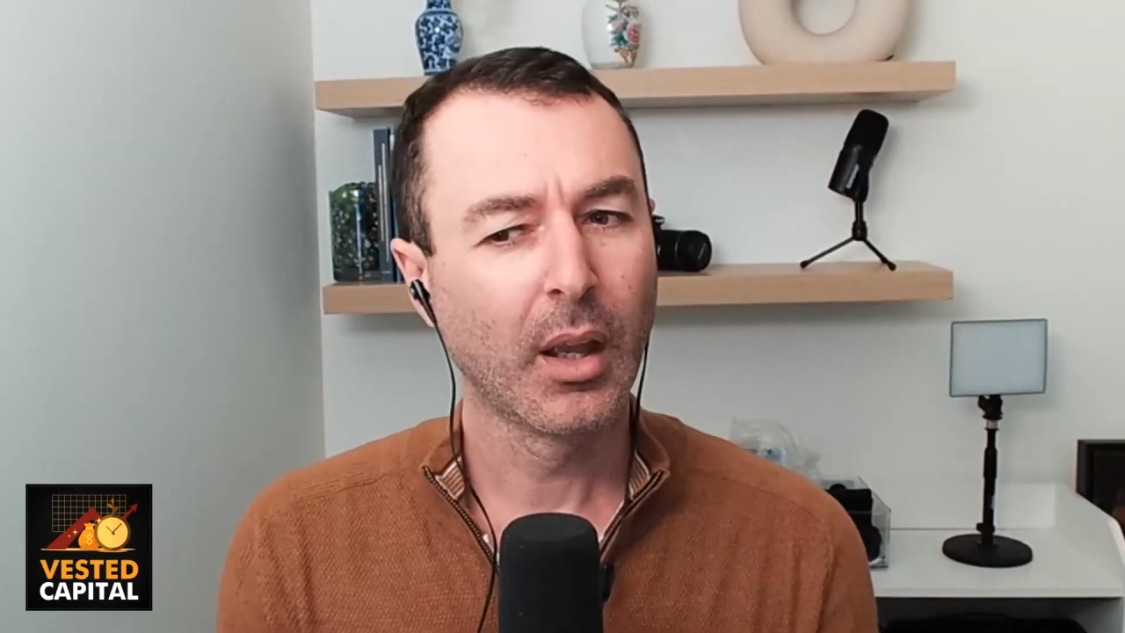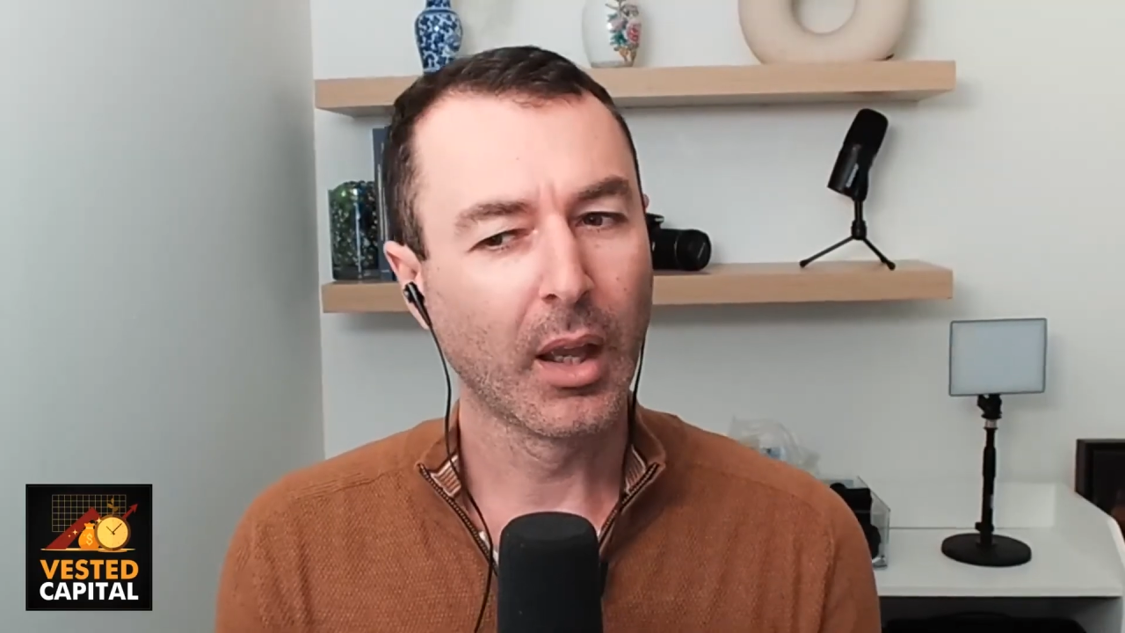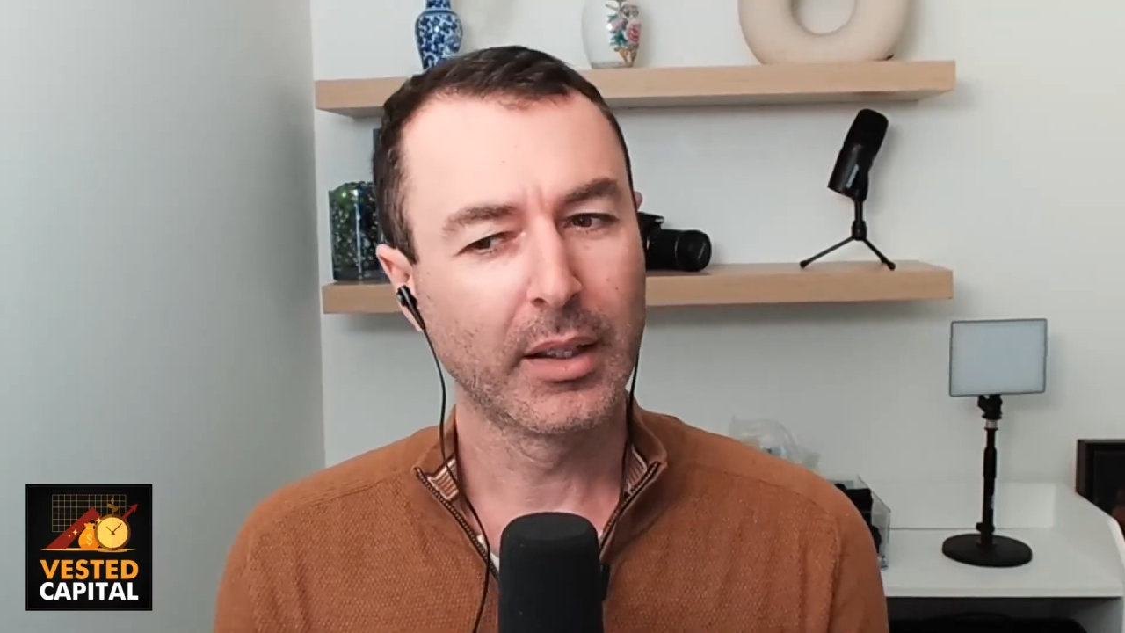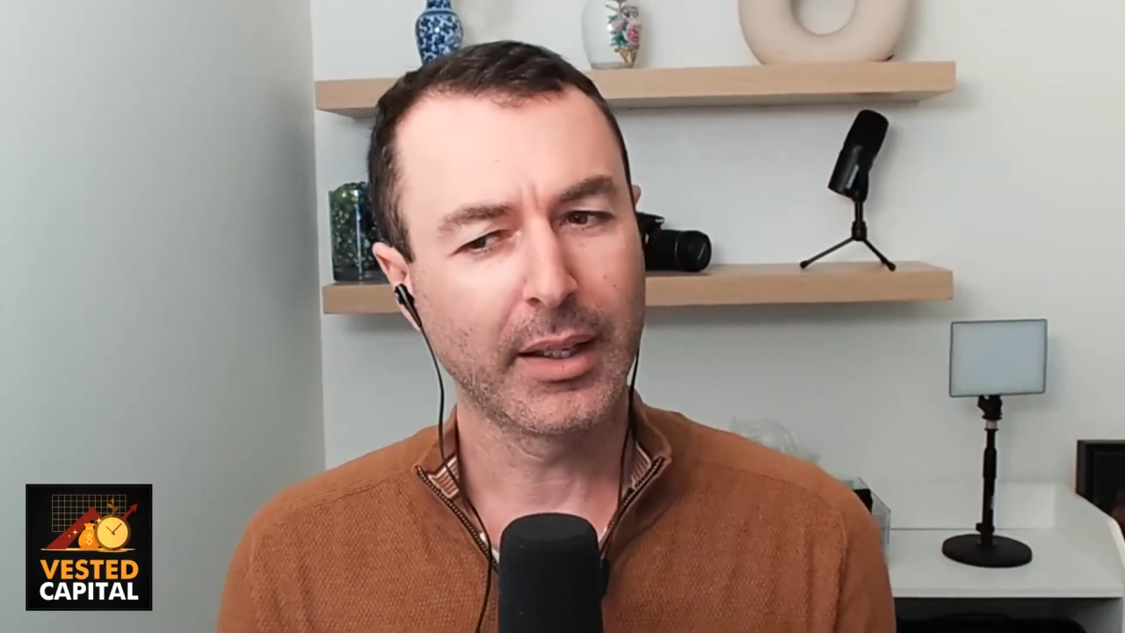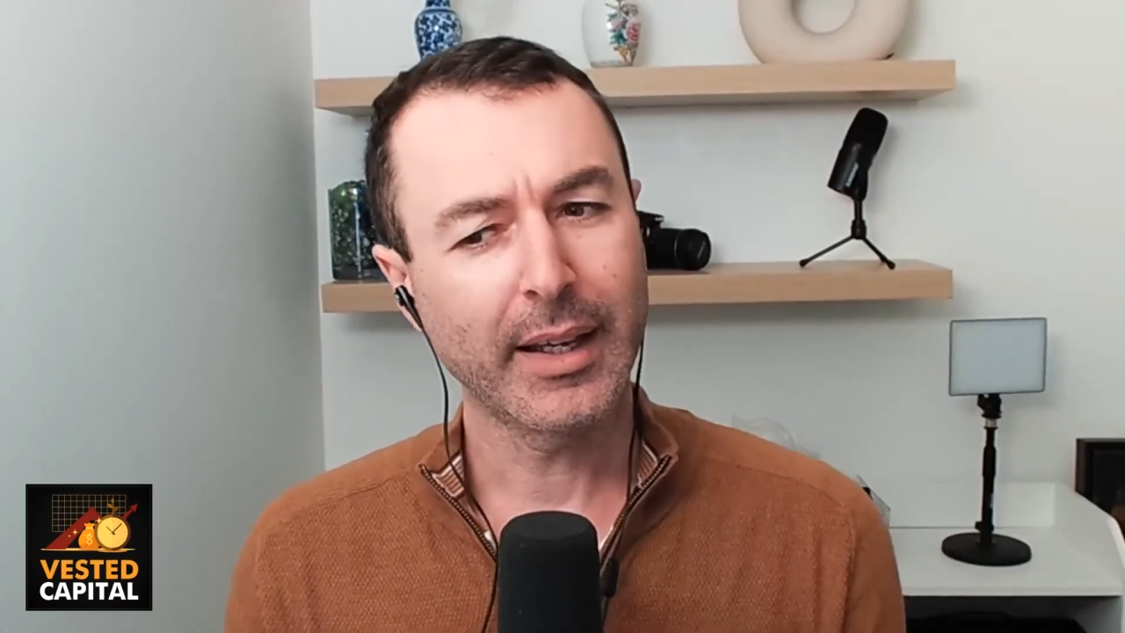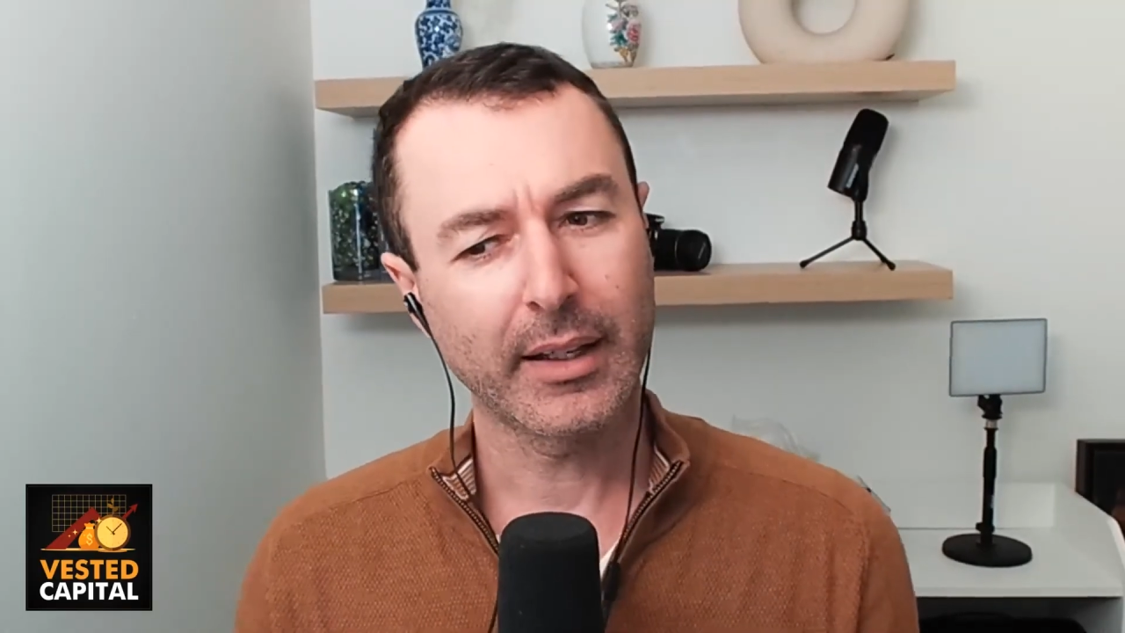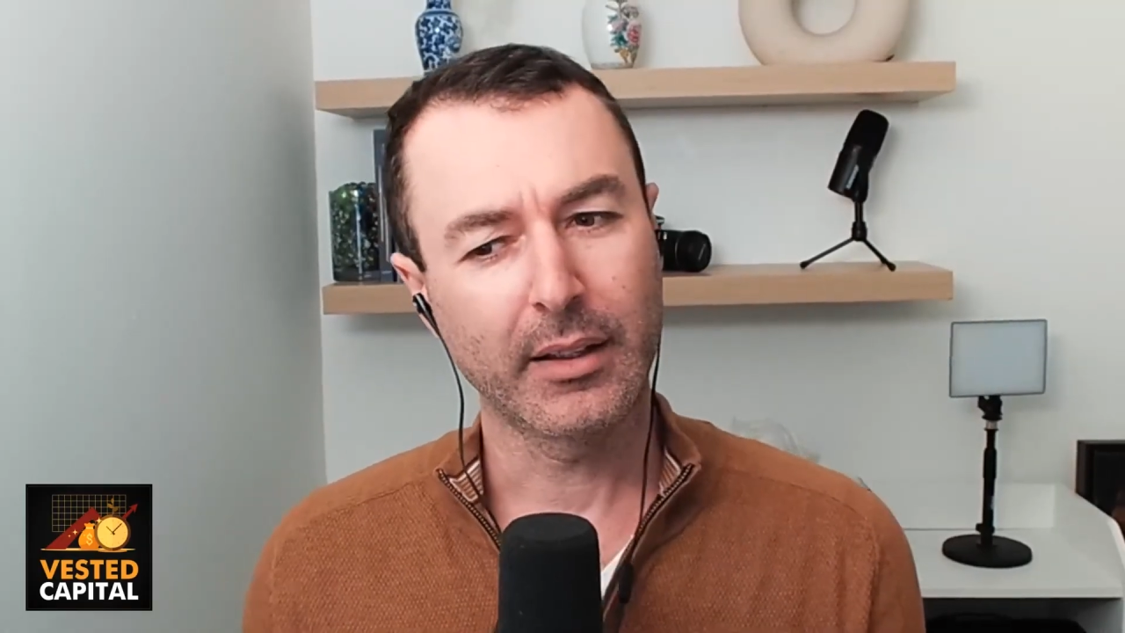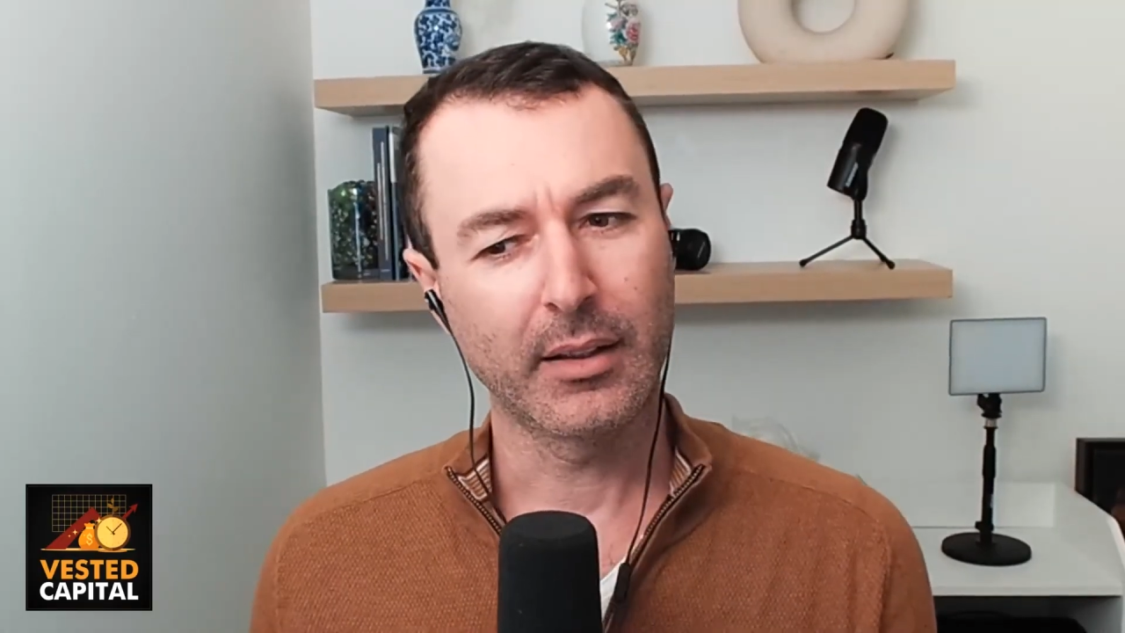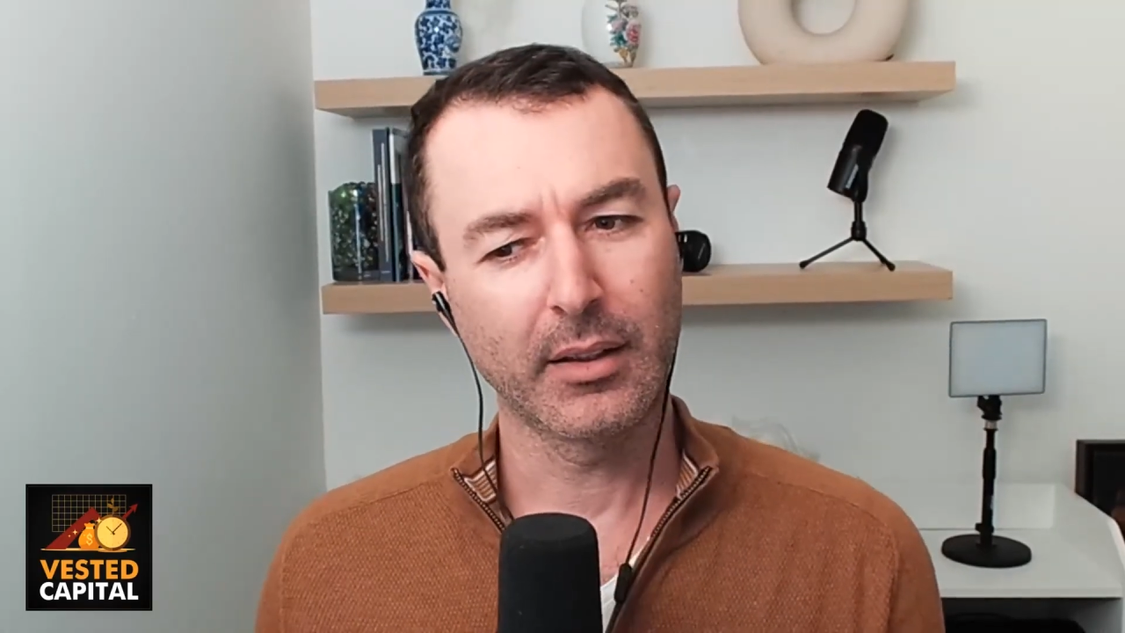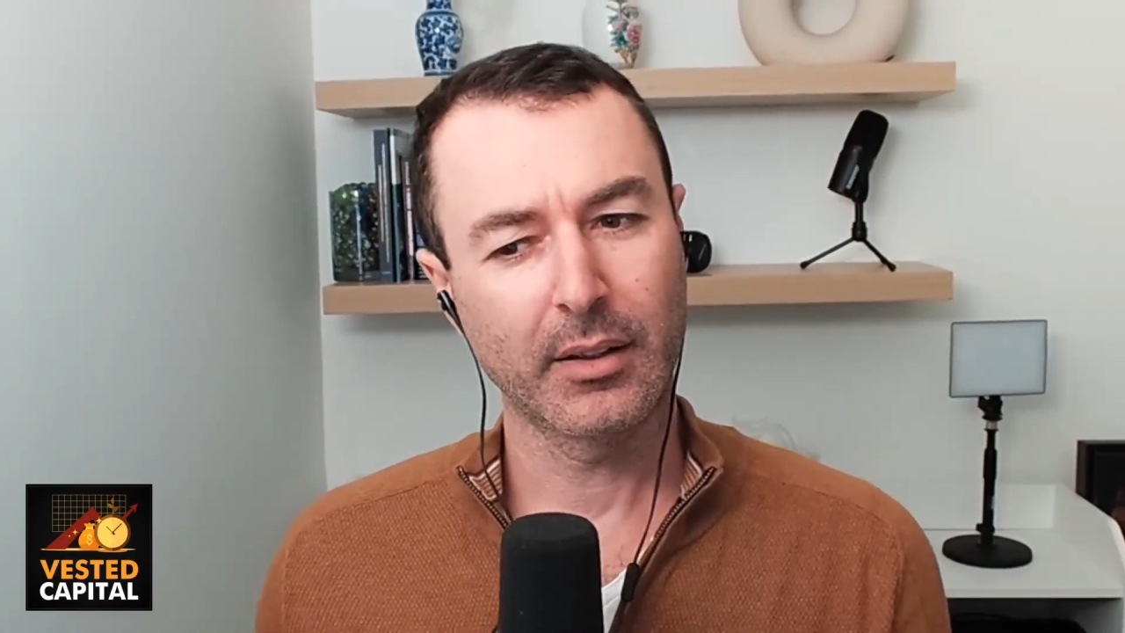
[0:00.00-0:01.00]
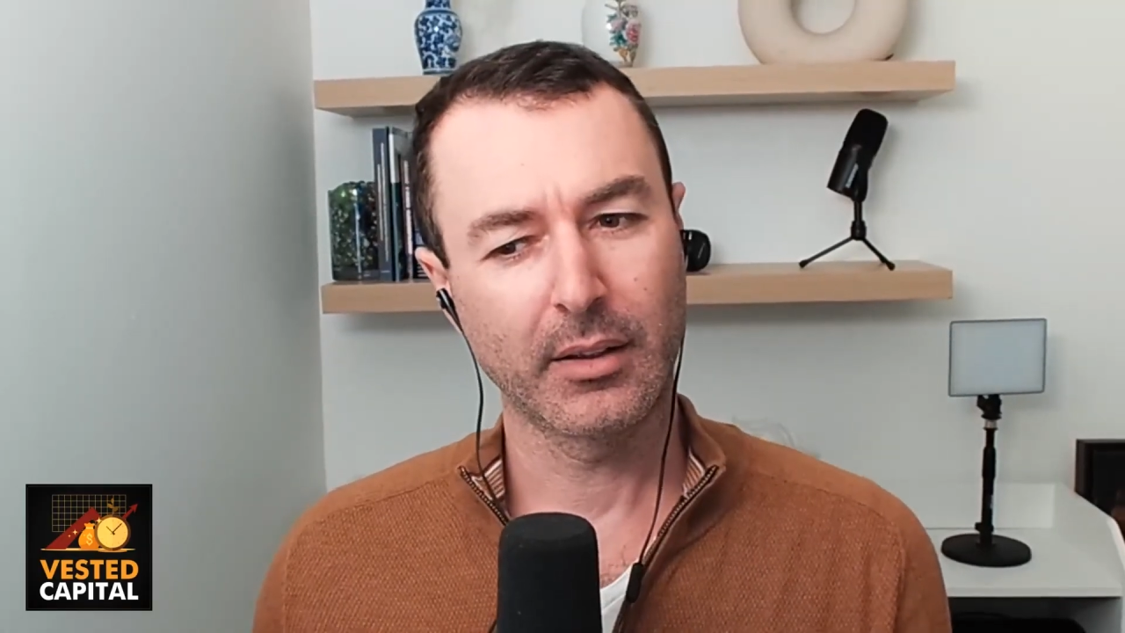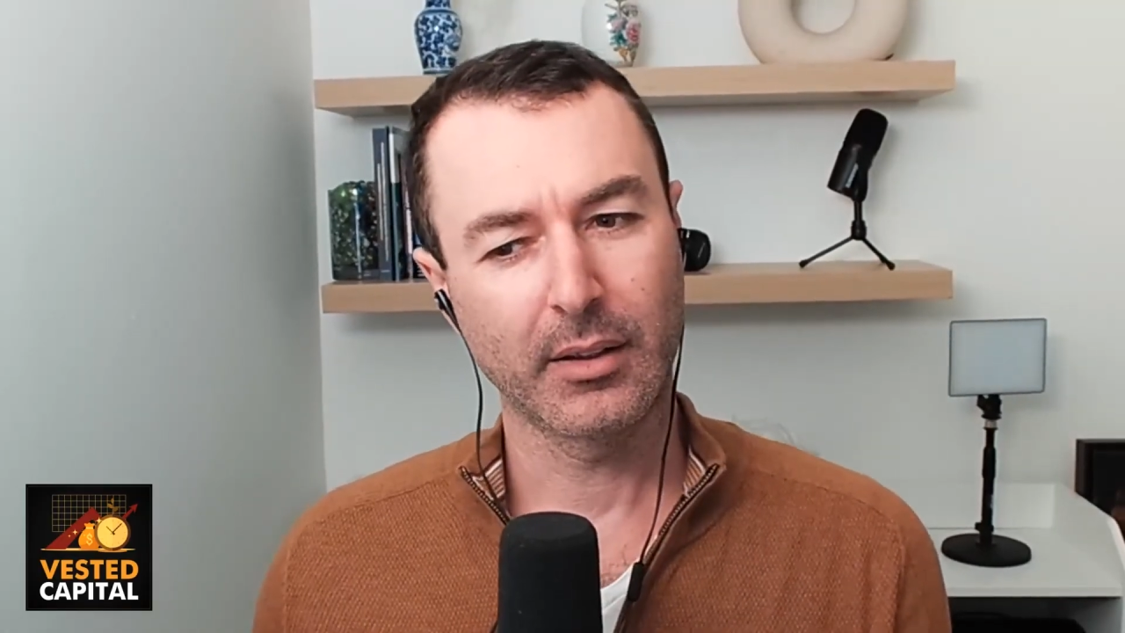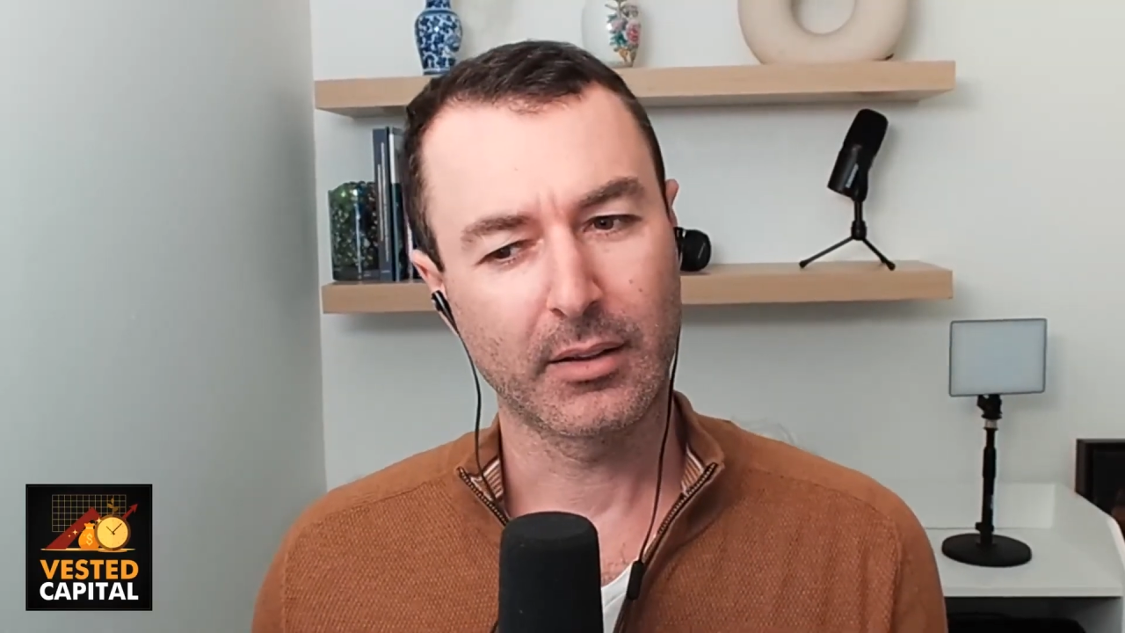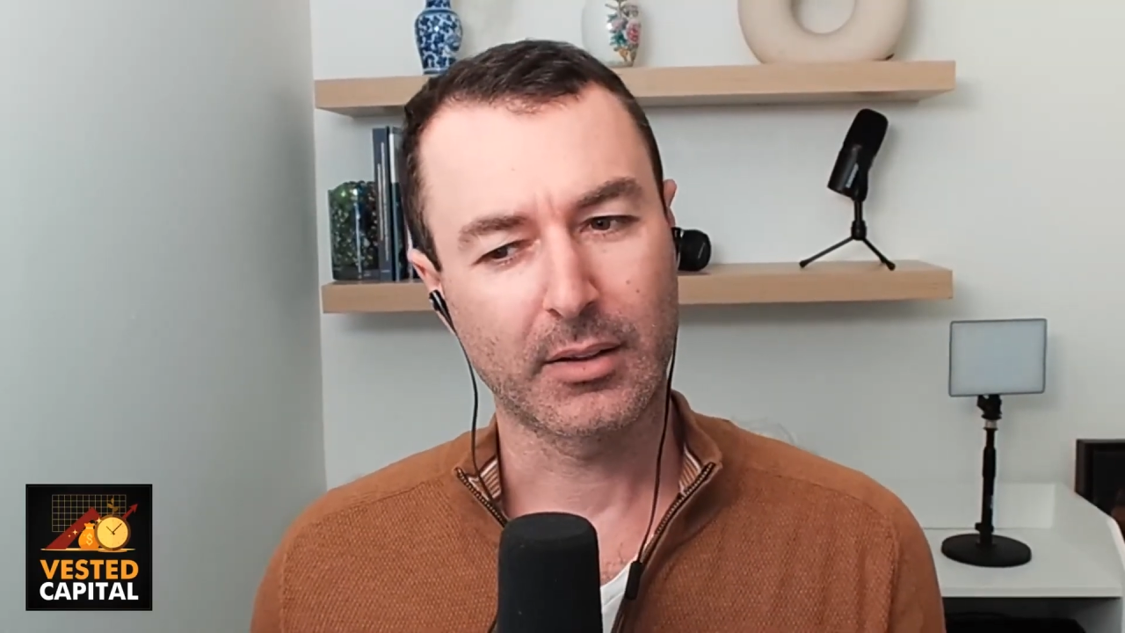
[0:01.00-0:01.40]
Yeah, you're